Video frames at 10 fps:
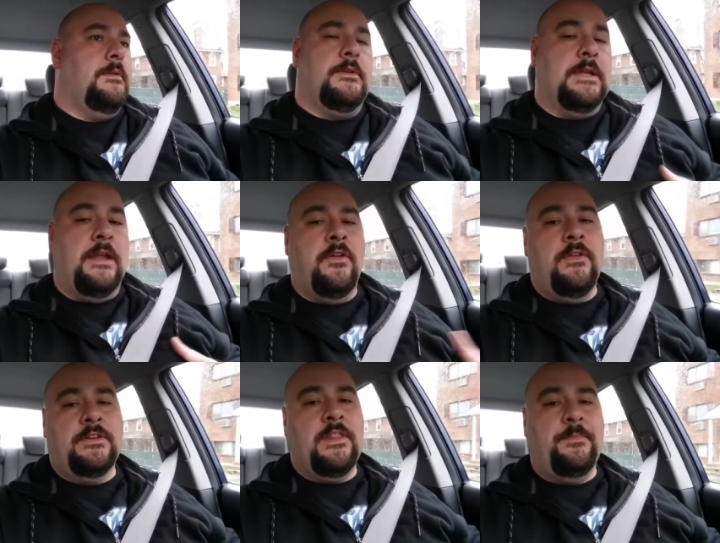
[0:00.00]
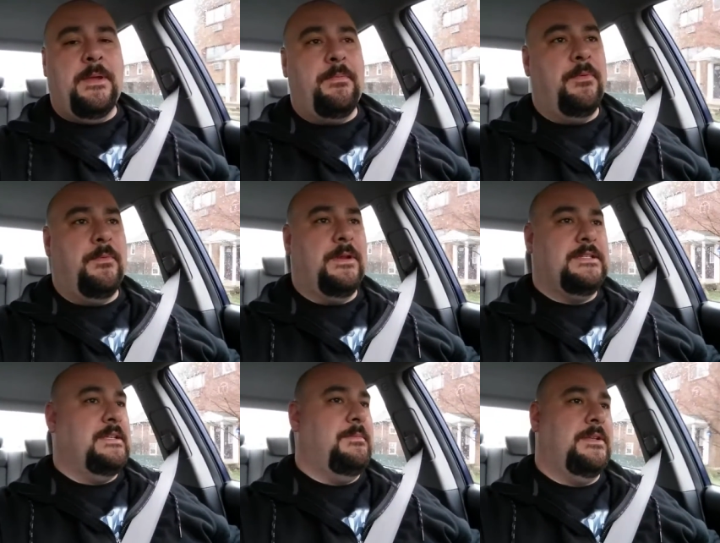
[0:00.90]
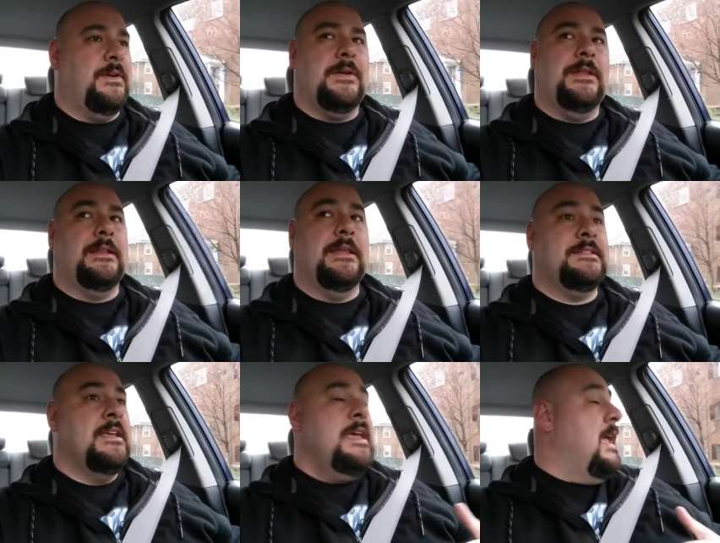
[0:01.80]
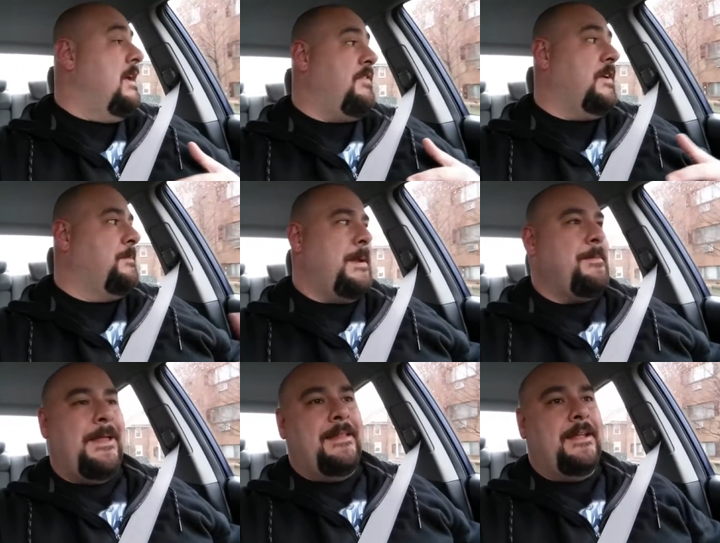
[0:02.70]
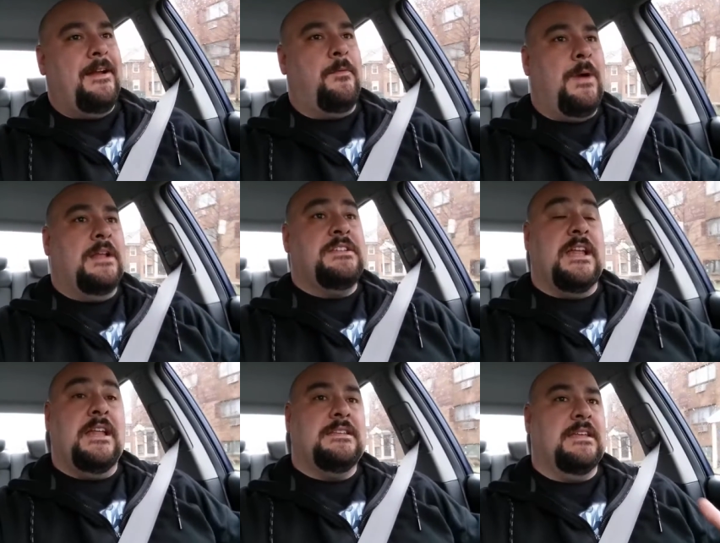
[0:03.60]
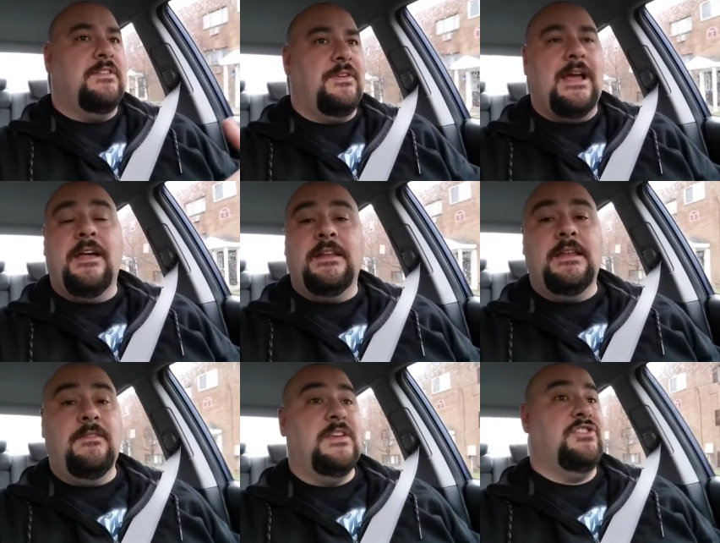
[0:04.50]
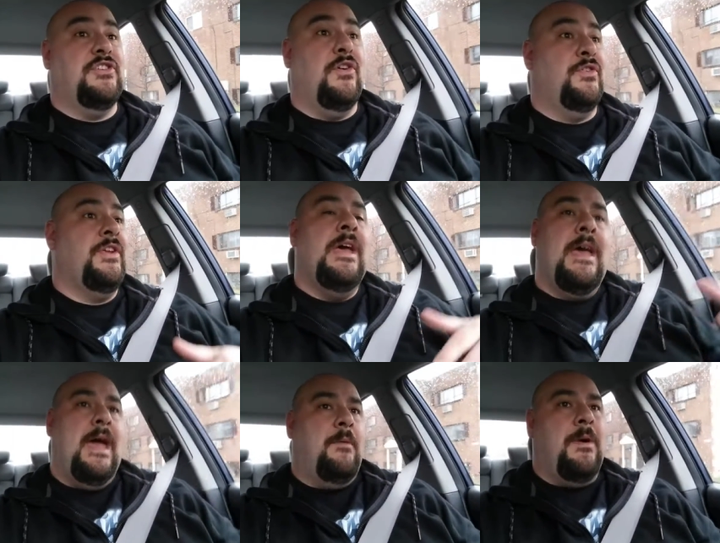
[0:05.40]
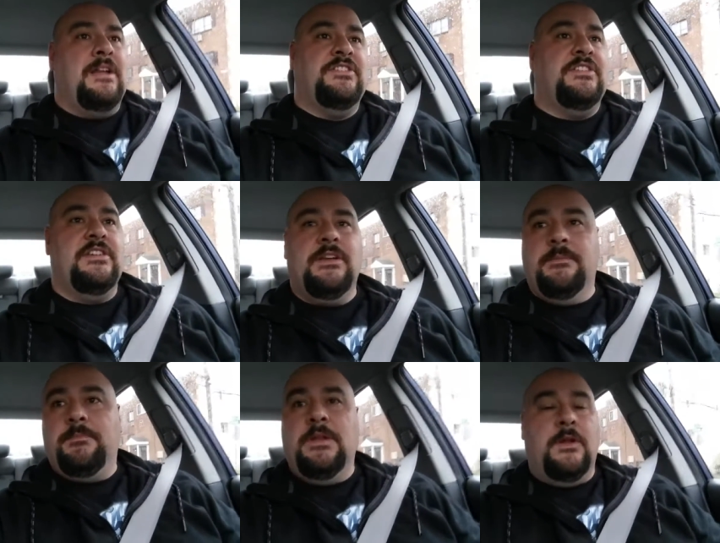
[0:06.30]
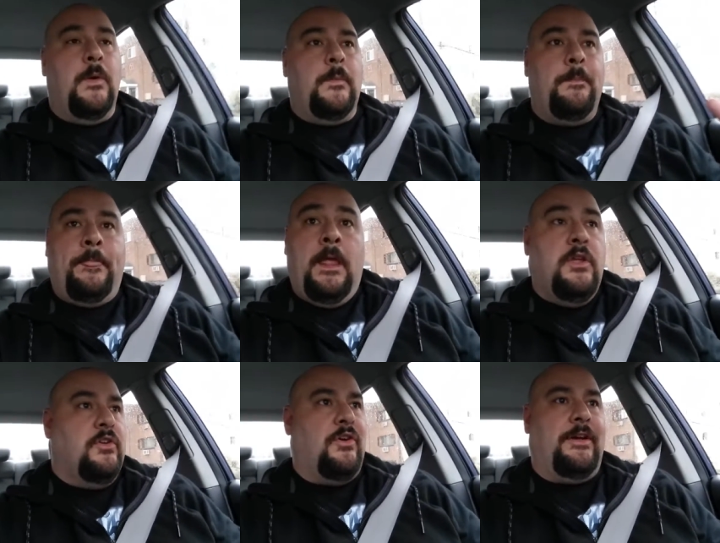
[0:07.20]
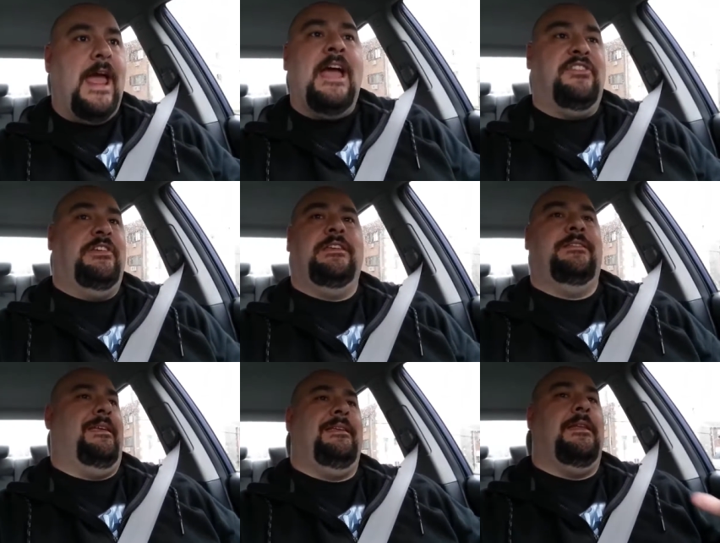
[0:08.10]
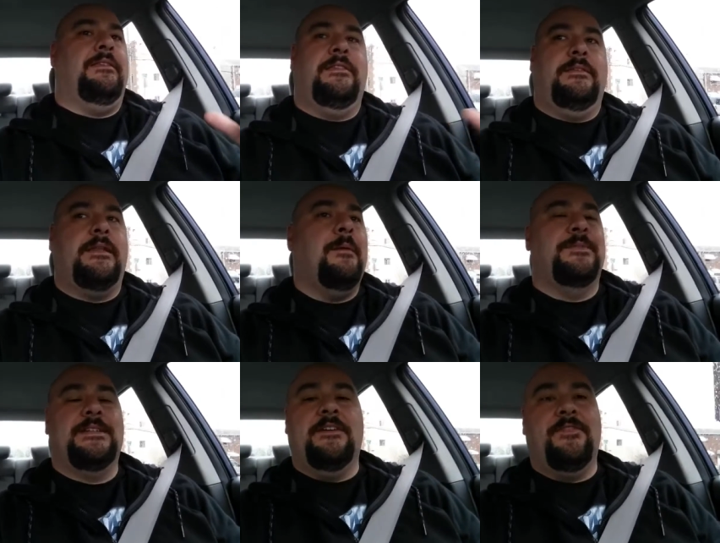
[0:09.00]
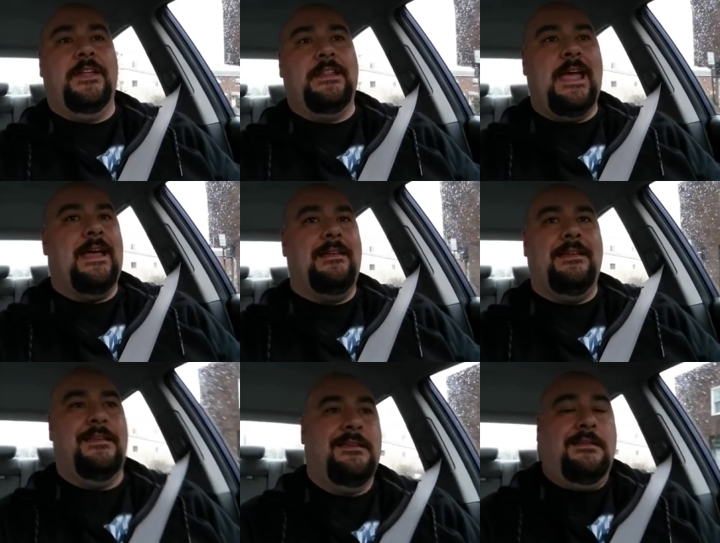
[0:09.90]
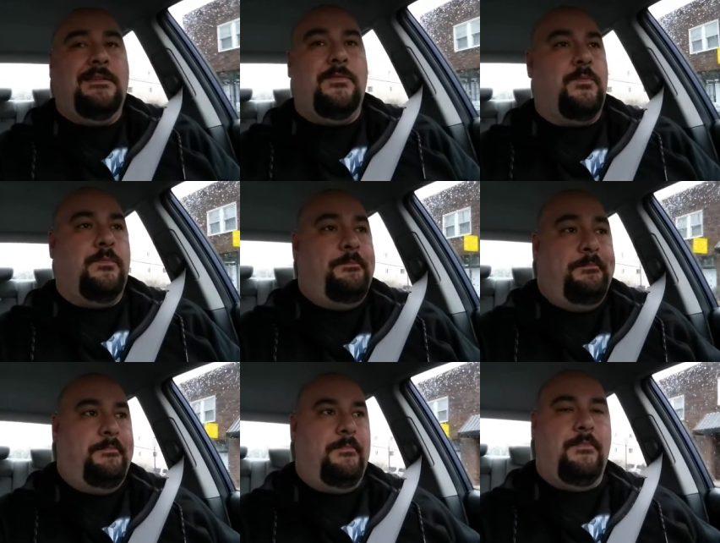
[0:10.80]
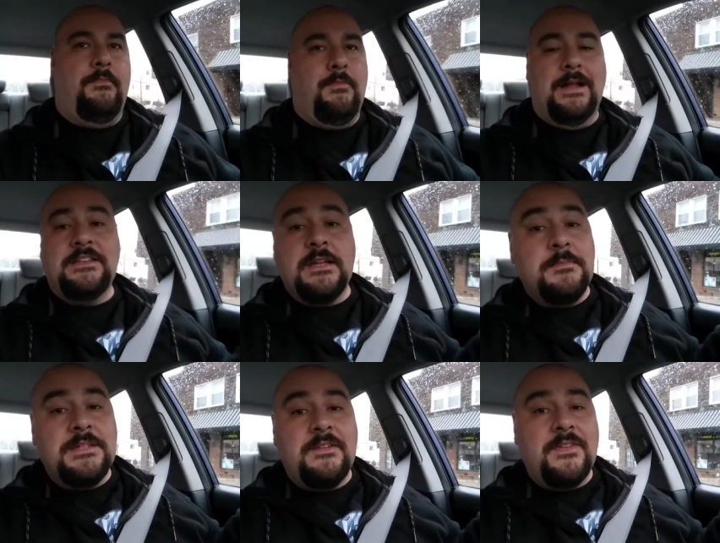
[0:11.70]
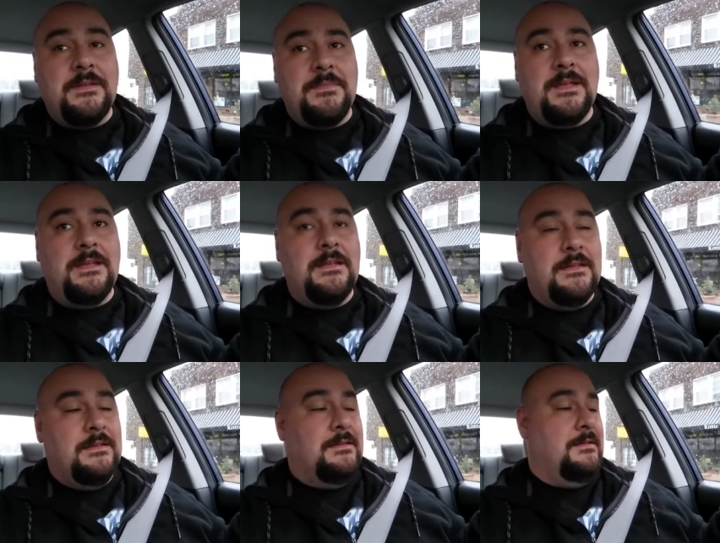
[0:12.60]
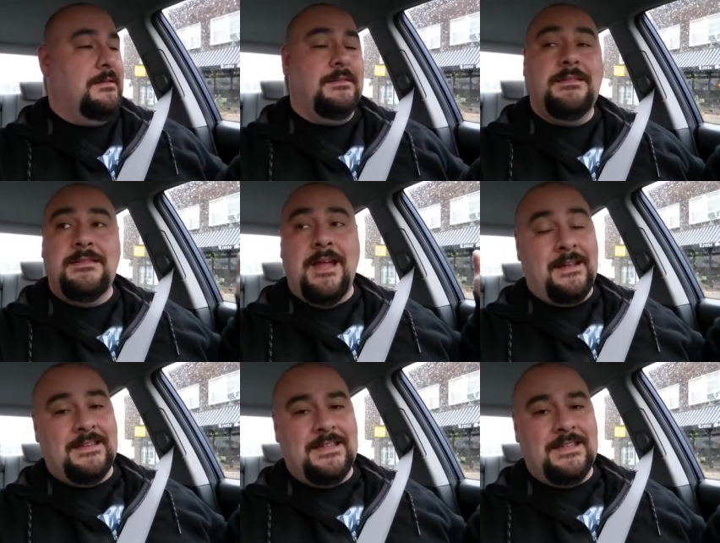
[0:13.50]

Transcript: Because I know there's other people who want to see me talk like this. If there's people out there that watch nonsense reality T V shows and watch, you know, Kardashians and, and dumb stuff like that, and, you know, watch dumb stuff like me. Not